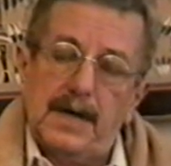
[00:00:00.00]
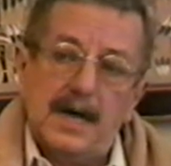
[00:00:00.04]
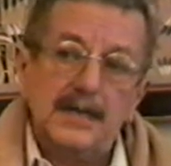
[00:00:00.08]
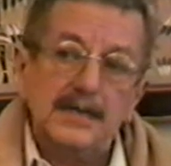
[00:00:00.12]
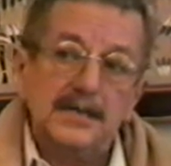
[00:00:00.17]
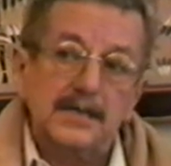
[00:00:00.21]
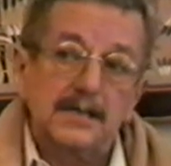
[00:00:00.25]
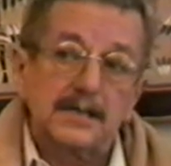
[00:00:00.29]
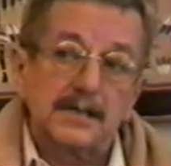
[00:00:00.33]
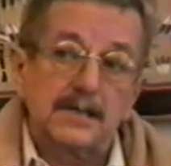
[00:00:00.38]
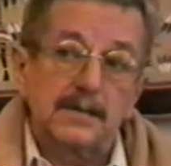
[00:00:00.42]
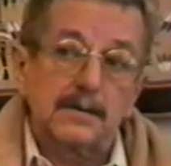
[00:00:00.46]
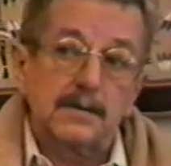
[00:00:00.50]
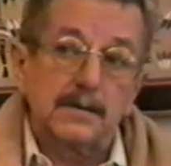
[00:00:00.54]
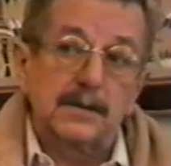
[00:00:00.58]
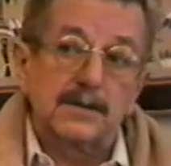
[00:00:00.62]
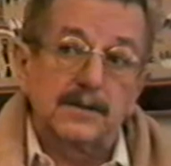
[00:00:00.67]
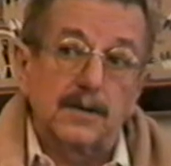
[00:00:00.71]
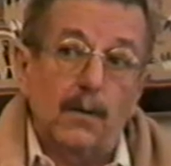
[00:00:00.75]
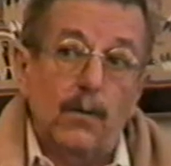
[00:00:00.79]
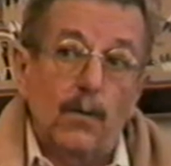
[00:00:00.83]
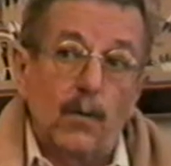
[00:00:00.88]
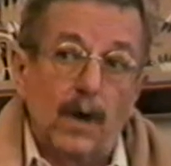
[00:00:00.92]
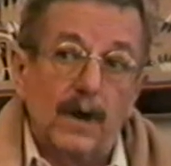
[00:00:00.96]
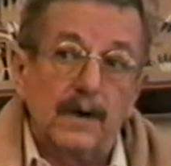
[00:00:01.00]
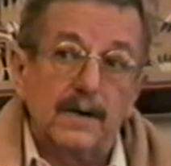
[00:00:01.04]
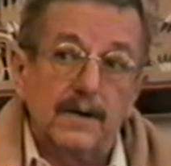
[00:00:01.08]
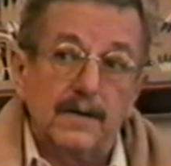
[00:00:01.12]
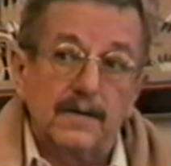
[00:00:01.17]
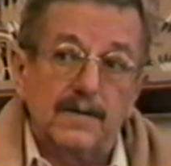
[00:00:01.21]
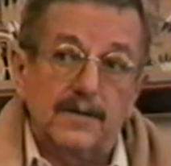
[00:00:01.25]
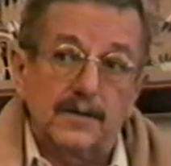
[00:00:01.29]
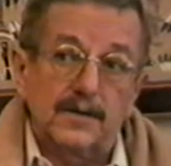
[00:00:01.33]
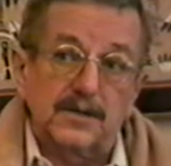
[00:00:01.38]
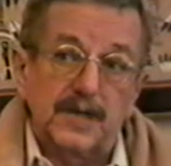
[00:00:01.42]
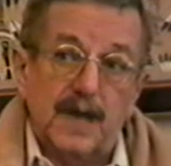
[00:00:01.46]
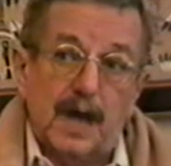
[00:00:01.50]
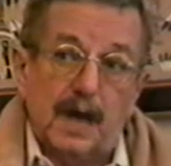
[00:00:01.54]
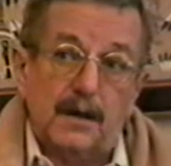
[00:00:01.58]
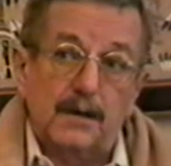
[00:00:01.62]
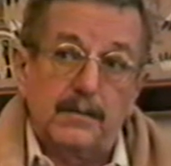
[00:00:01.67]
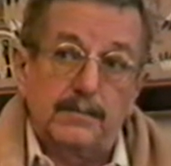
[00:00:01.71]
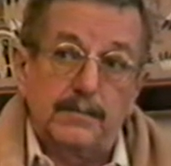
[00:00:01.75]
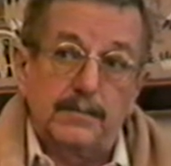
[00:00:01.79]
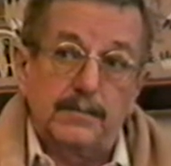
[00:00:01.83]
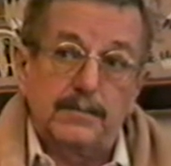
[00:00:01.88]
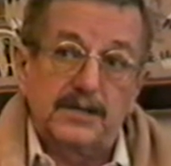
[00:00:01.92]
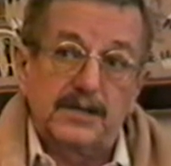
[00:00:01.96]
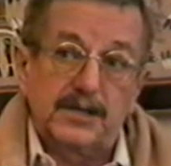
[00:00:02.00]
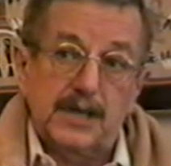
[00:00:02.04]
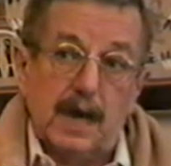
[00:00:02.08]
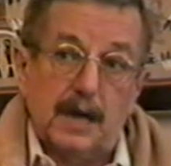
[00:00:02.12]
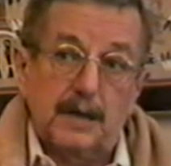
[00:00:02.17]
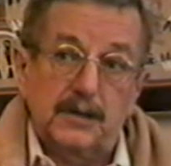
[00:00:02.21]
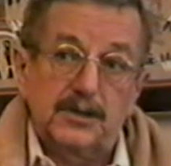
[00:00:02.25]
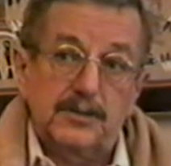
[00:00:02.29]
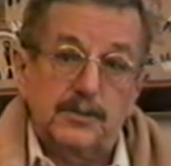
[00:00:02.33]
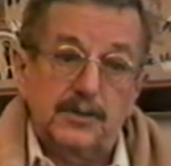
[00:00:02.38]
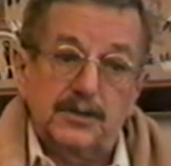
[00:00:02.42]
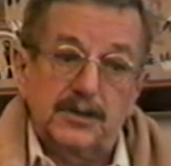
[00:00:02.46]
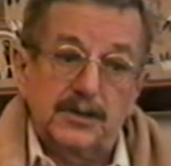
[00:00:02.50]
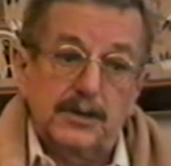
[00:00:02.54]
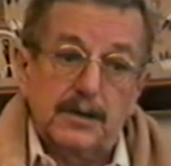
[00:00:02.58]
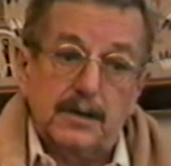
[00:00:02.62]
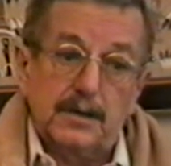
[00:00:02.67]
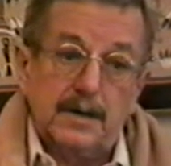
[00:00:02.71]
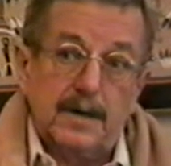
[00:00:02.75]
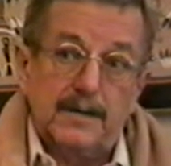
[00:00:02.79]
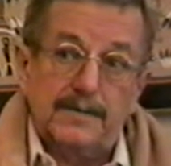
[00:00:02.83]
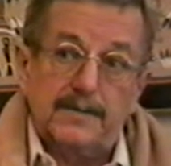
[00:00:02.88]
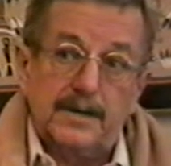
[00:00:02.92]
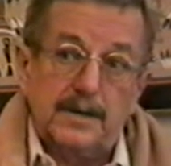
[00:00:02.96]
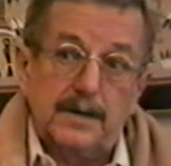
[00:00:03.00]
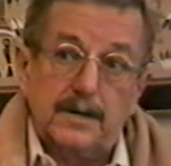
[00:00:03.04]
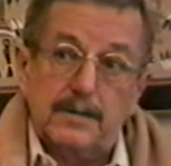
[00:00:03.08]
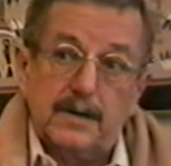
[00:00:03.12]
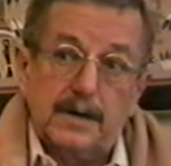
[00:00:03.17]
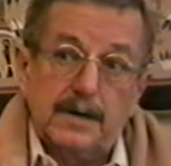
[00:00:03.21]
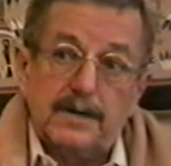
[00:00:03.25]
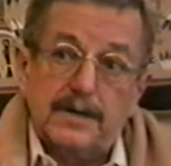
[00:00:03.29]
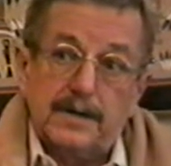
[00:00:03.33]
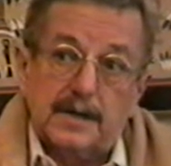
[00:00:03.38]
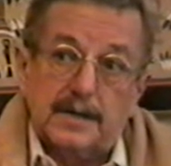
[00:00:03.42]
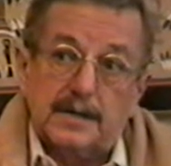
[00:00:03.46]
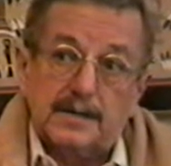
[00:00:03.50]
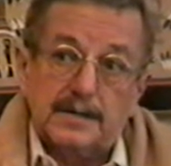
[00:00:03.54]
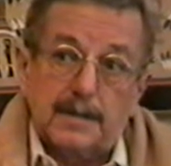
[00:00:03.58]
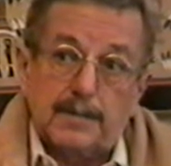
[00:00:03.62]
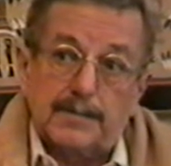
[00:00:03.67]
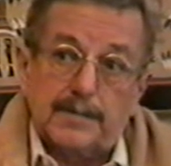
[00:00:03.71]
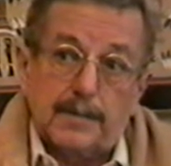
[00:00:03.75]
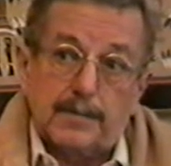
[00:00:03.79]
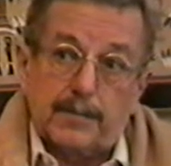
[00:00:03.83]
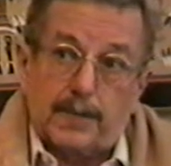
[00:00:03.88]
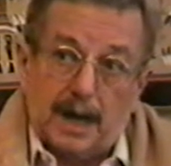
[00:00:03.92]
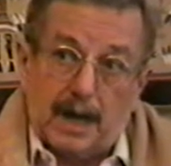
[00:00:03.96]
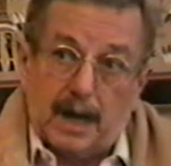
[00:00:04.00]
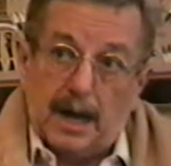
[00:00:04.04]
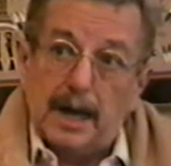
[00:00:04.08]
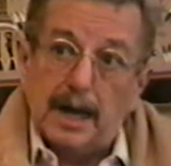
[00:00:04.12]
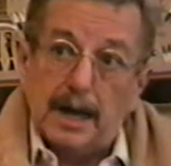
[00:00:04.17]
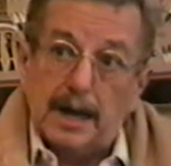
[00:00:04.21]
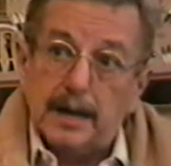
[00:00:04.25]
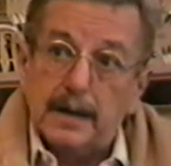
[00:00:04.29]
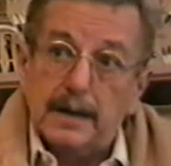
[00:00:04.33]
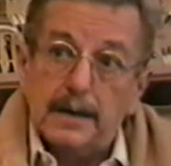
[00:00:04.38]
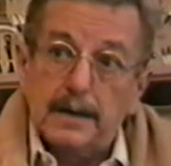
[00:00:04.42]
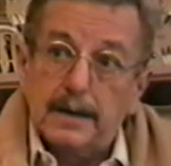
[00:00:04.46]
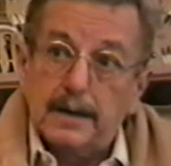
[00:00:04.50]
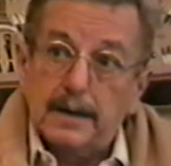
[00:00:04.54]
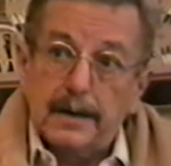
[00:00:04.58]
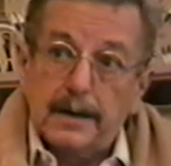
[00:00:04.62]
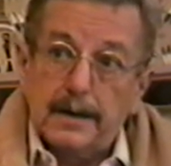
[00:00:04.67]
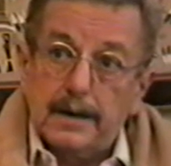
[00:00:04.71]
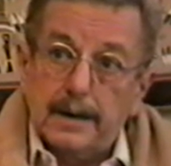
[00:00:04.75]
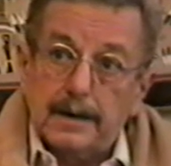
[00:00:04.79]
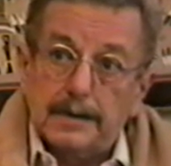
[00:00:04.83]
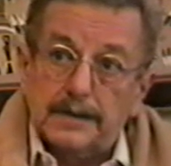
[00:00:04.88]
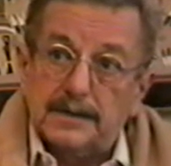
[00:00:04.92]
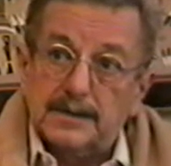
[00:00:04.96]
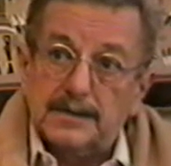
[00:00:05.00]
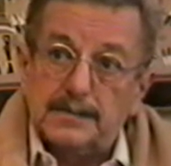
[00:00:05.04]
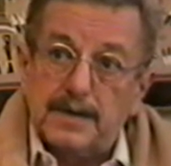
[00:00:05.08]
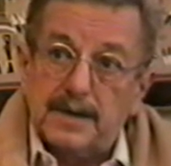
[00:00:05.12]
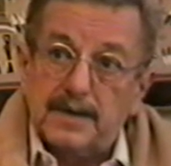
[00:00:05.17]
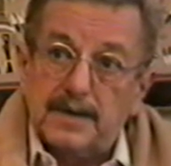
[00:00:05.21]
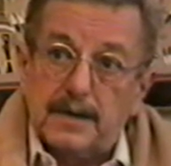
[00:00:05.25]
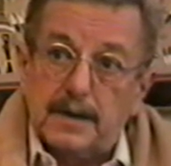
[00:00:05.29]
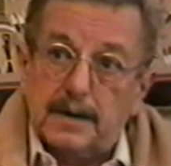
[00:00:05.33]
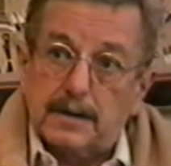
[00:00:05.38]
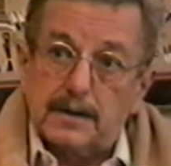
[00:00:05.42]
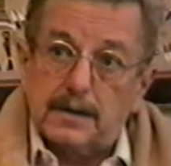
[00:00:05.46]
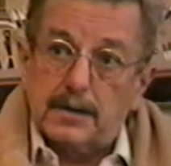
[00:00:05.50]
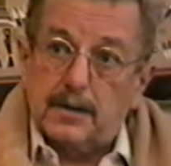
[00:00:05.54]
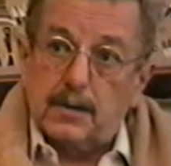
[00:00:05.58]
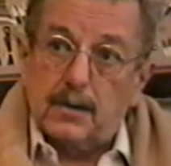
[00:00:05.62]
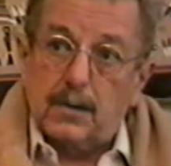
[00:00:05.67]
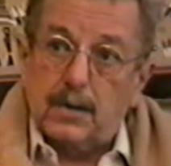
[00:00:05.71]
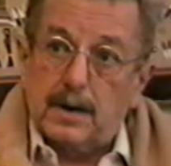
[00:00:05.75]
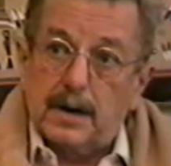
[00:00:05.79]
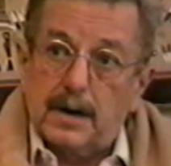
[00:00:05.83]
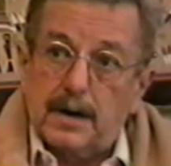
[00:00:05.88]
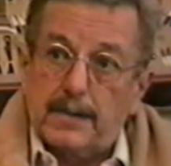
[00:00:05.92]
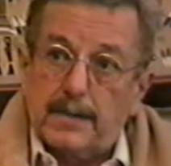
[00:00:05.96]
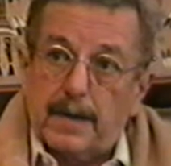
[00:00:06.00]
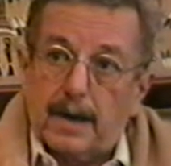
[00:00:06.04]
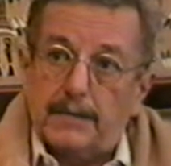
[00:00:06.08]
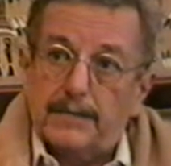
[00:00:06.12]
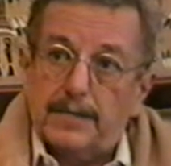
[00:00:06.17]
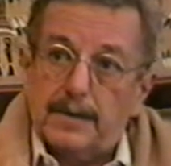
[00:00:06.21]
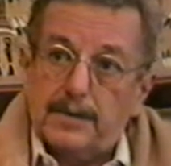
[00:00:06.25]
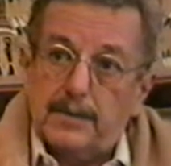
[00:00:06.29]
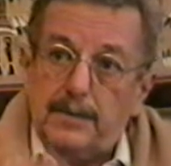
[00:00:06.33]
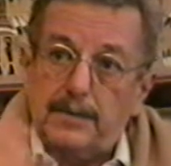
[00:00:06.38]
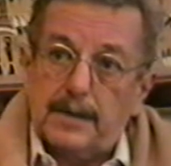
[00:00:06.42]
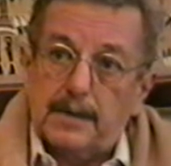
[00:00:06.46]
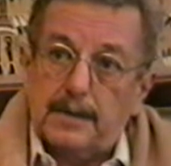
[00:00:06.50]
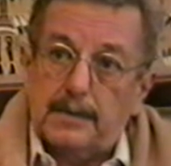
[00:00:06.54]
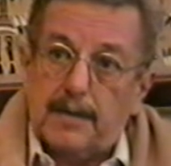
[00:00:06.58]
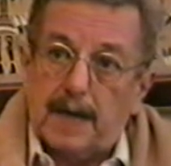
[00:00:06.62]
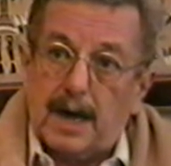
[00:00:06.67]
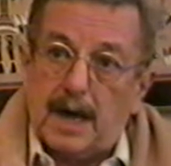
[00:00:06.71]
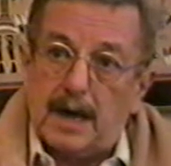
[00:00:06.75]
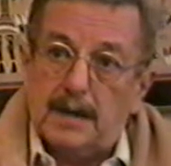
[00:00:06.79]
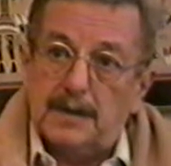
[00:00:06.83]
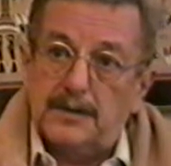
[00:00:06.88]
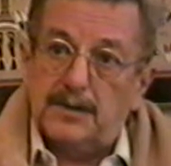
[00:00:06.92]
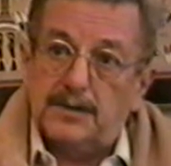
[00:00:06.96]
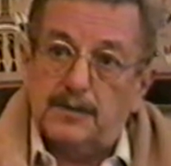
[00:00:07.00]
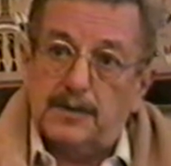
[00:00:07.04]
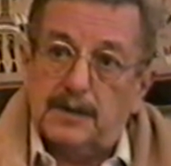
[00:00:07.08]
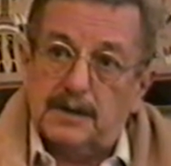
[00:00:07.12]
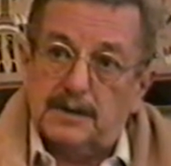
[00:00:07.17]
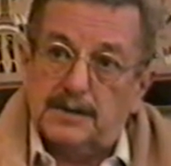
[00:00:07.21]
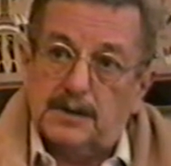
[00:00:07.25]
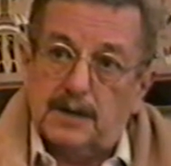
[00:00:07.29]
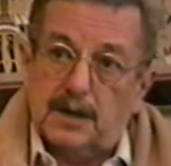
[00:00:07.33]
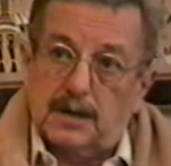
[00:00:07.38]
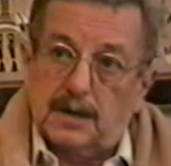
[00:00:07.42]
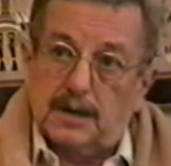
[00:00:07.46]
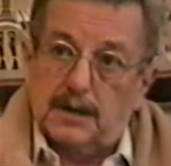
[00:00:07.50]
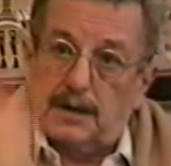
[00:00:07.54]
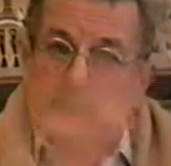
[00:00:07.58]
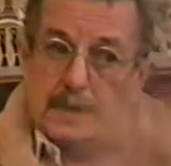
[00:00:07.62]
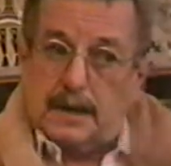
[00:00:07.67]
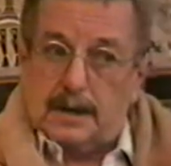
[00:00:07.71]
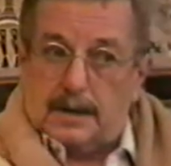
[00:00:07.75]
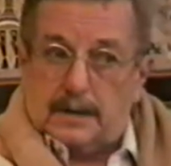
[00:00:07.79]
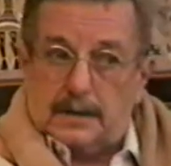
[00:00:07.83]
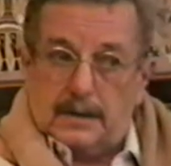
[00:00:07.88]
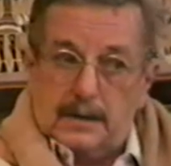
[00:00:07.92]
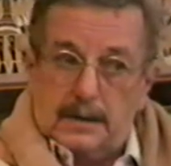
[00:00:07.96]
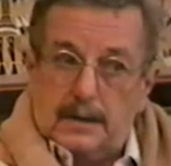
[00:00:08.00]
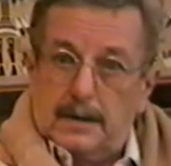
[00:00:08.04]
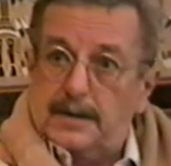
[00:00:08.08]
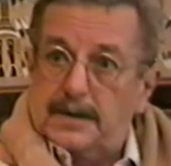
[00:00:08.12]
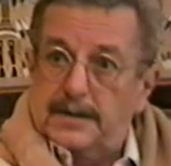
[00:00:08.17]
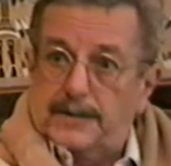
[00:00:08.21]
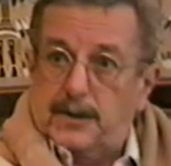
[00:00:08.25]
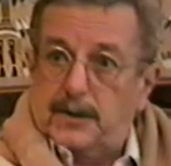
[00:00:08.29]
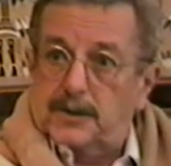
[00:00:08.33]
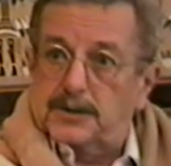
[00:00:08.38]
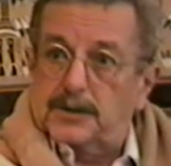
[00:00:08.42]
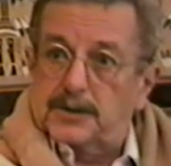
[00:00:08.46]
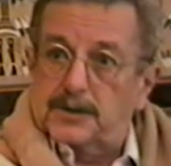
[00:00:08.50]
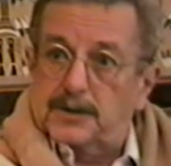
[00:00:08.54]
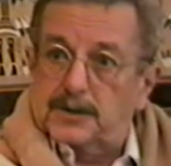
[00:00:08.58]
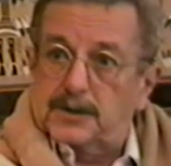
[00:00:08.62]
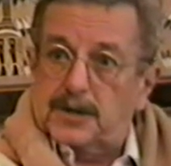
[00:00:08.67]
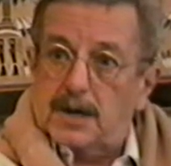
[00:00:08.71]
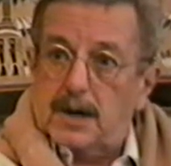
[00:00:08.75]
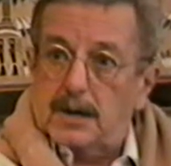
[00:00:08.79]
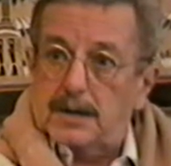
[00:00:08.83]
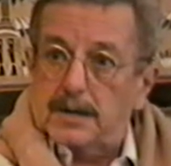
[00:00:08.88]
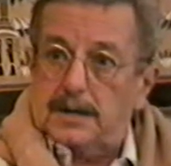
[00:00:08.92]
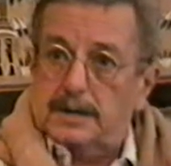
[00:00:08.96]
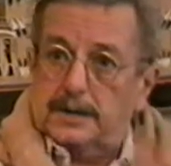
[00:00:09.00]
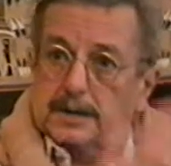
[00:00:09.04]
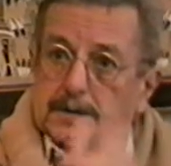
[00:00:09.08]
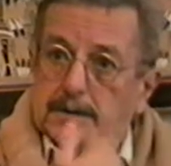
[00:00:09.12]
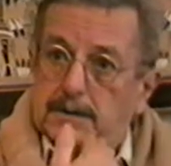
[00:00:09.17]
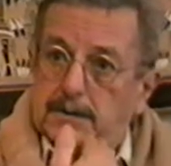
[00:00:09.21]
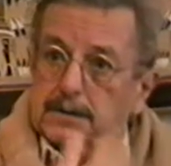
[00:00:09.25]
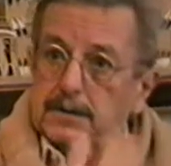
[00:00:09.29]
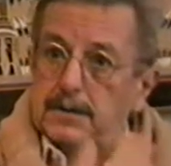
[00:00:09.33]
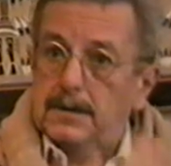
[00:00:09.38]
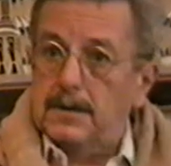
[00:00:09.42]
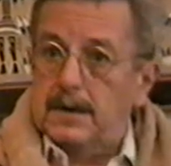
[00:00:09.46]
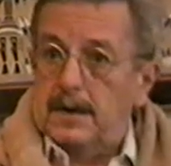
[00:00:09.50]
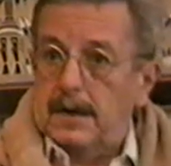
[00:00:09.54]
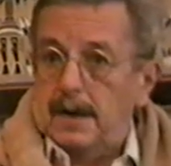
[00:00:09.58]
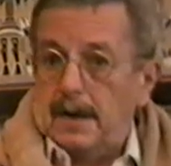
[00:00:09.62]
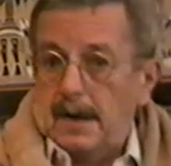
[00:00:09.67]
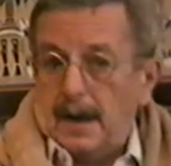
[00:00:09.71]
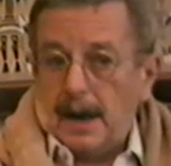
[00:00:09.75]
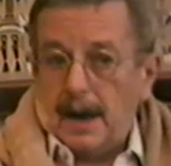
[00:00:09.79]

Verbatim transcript: yes, it's a wonderful challenge, but you don't have to do anything except to play and just be there. And you don't worry about people being behind you because they're looking at the person you're talking to.